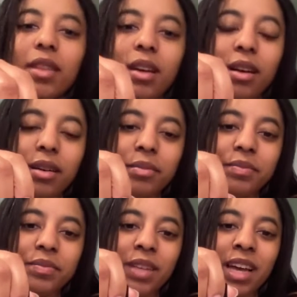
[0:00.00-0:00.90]

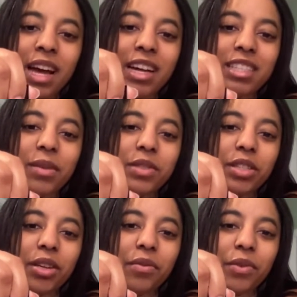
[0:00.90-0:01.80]
Because I was
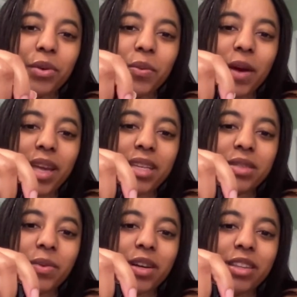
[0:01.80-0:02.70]
looking for a white as
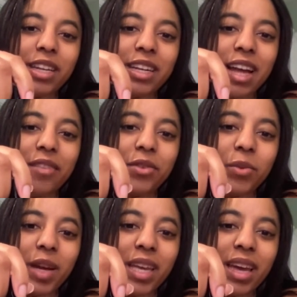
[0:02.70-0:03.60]
well. They didn't have the
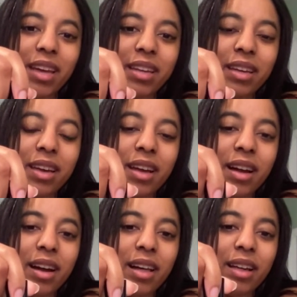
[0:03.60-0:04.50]
white yet.
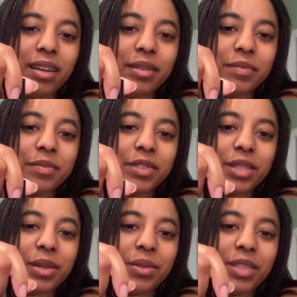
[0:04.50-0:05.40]

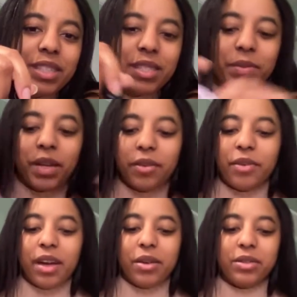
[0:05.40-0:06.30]
So this is what I
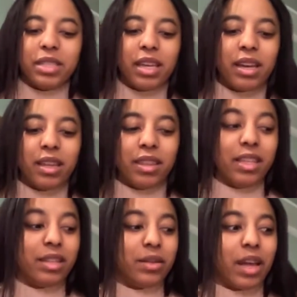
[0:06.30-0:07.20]
found. And they
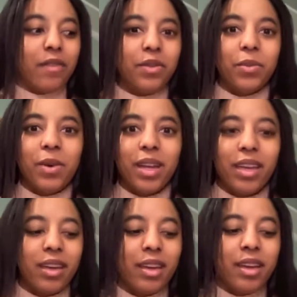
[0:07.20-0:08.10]
didn't have the
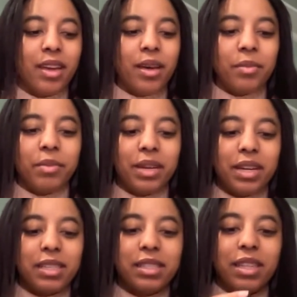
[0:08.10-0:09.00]
white
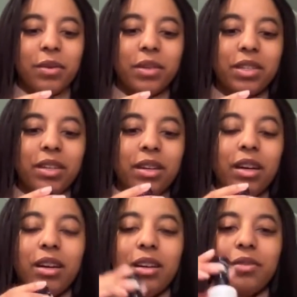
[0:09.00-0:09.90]
because they were
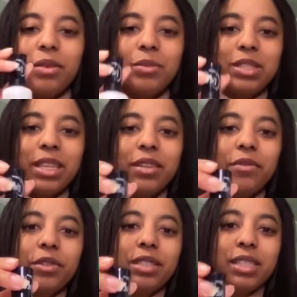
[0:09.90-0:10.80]
representing
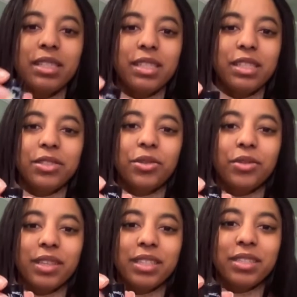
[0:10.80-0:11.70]
for Disney's
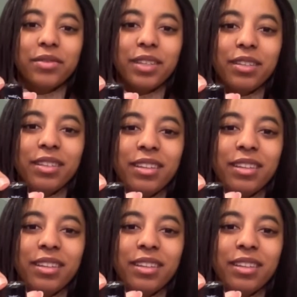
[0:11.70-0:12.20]
Cruella de Vil.